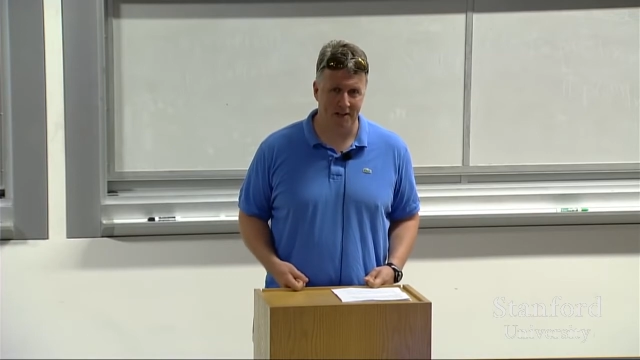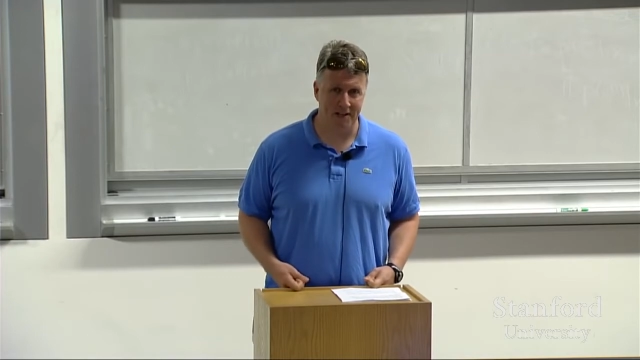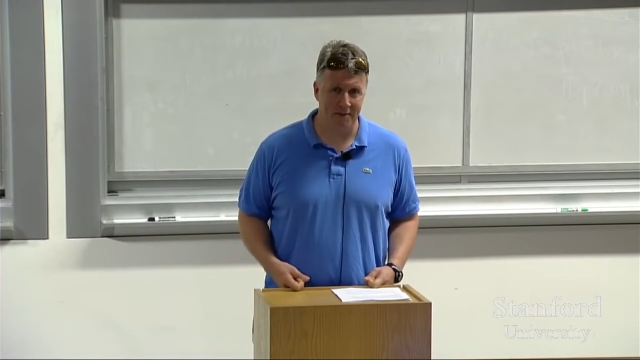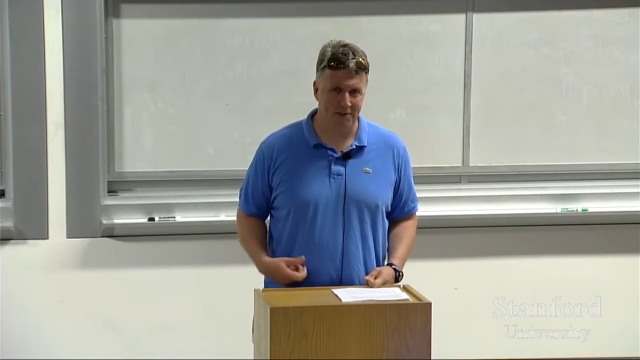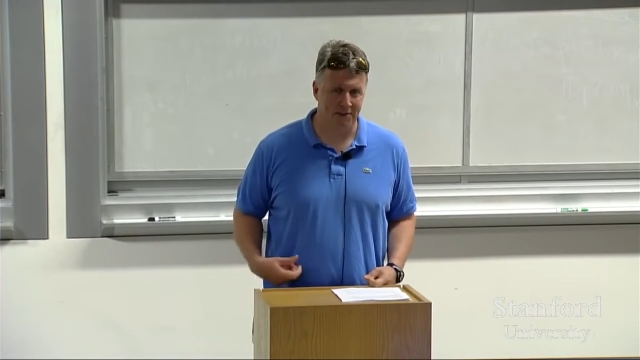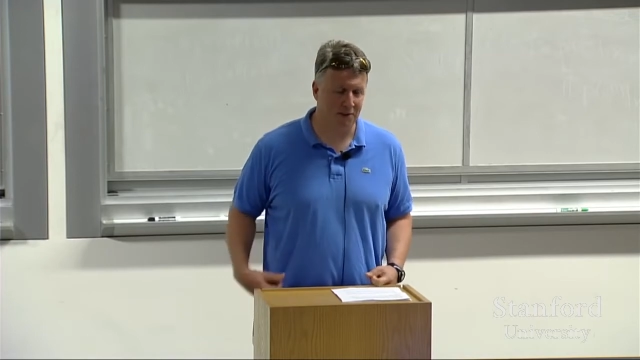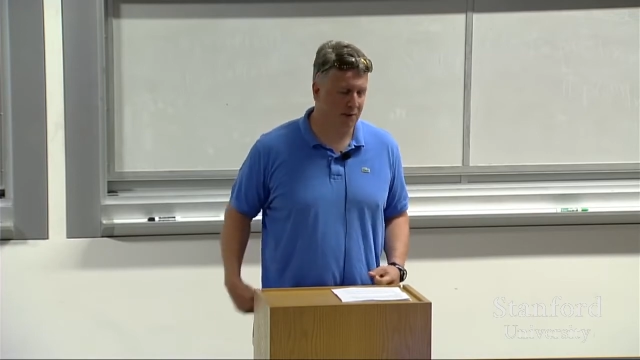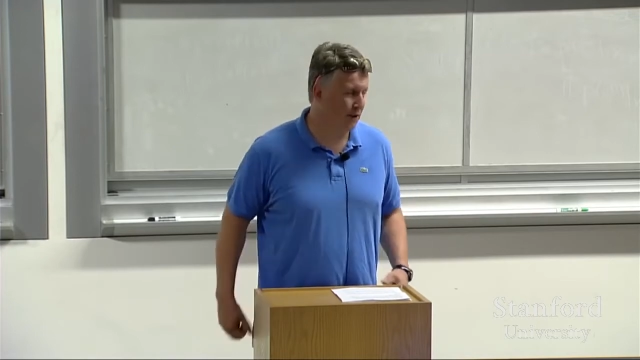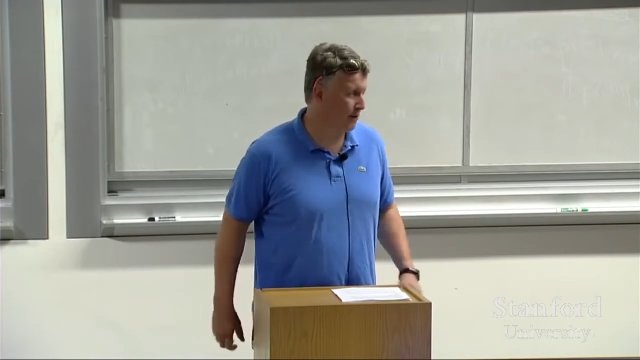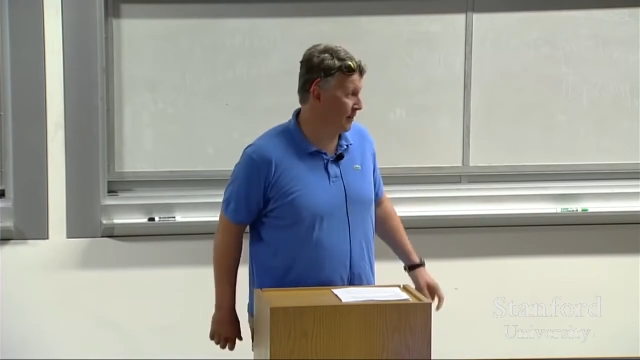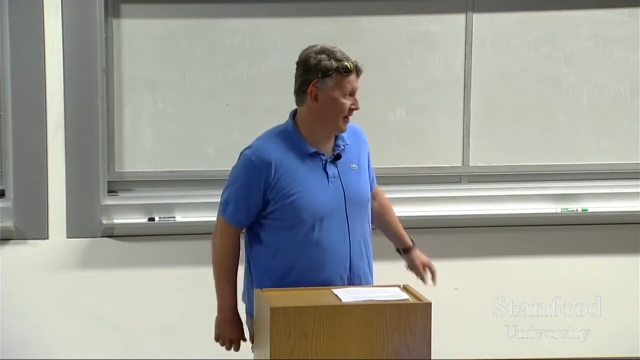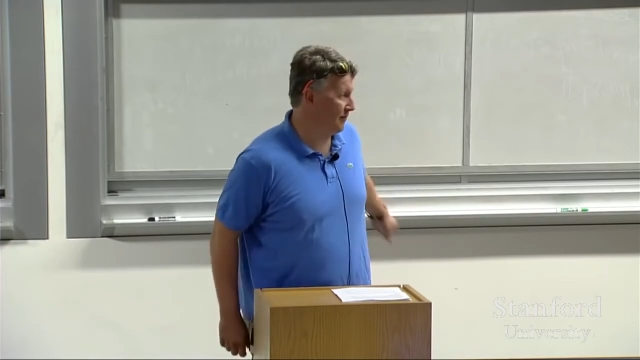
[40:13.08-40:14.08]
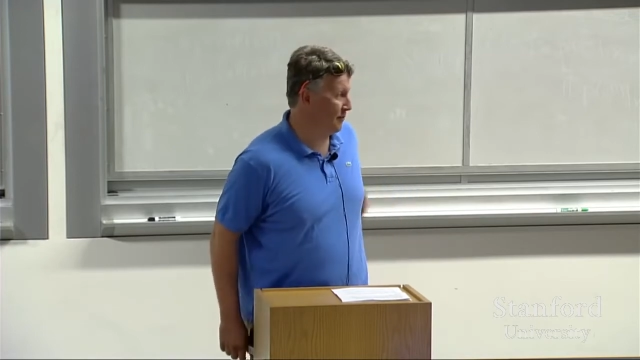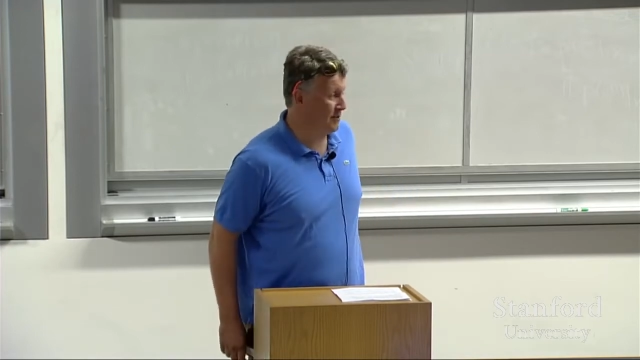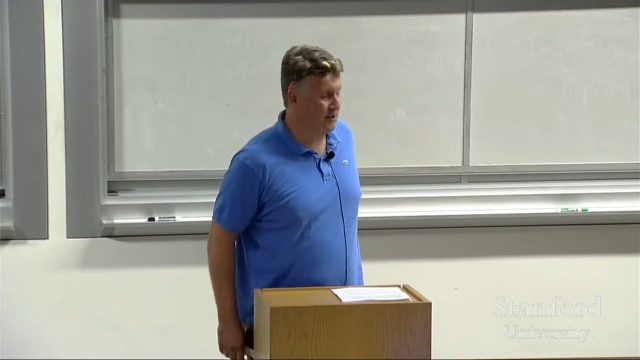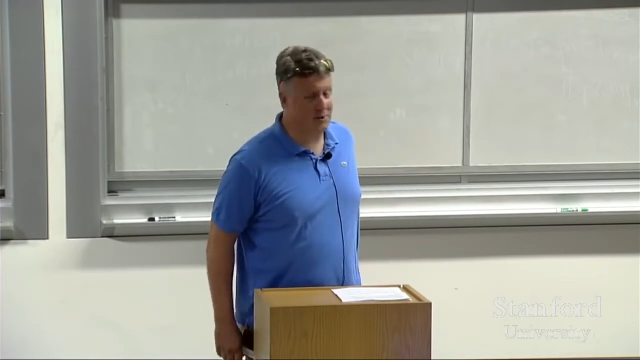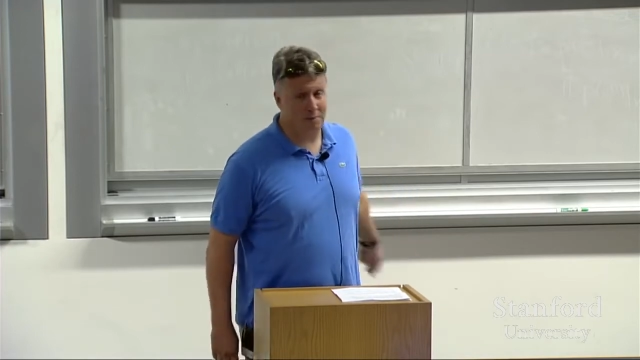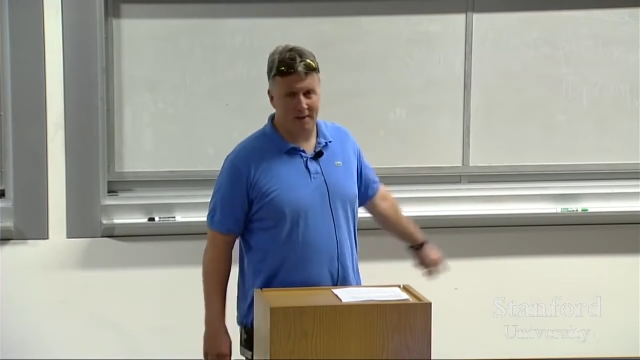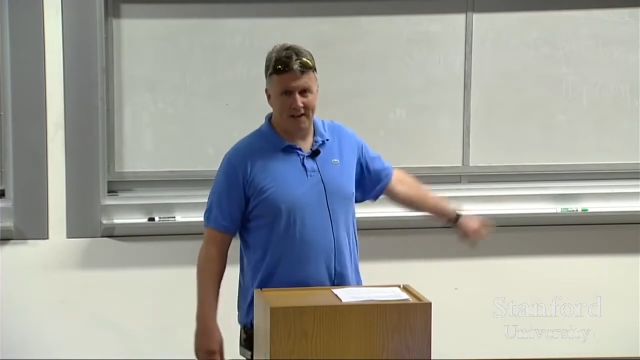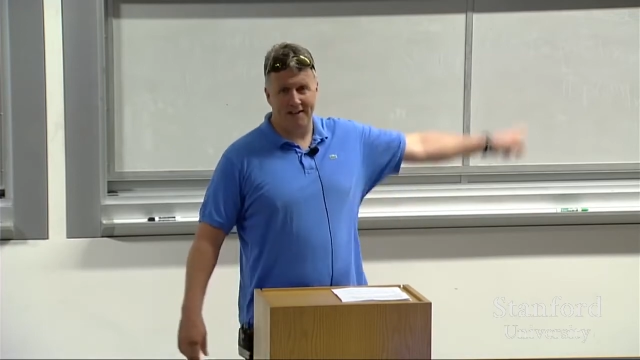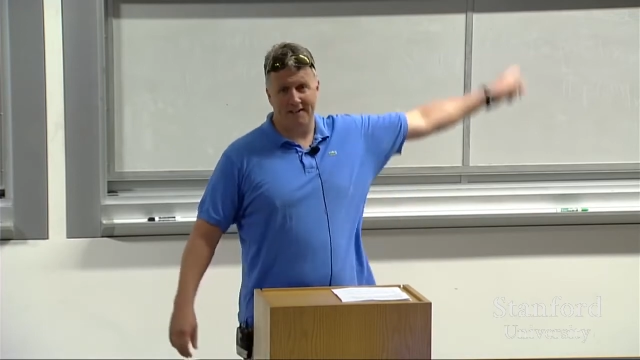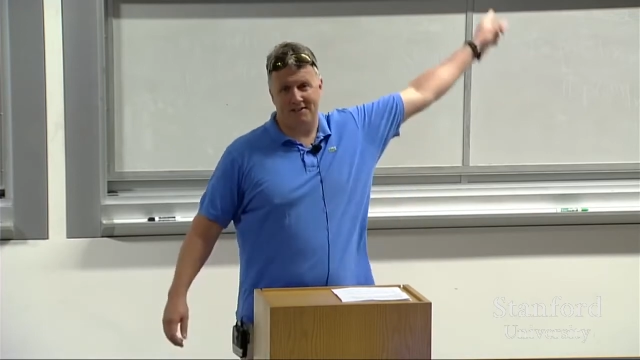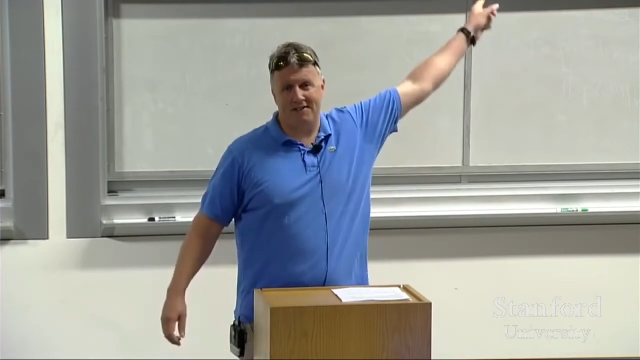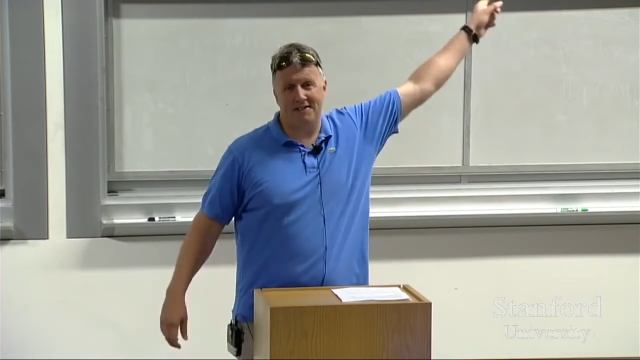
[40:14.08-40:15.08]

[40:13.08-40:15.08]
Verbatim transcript: money, but their growth graph was stupendous.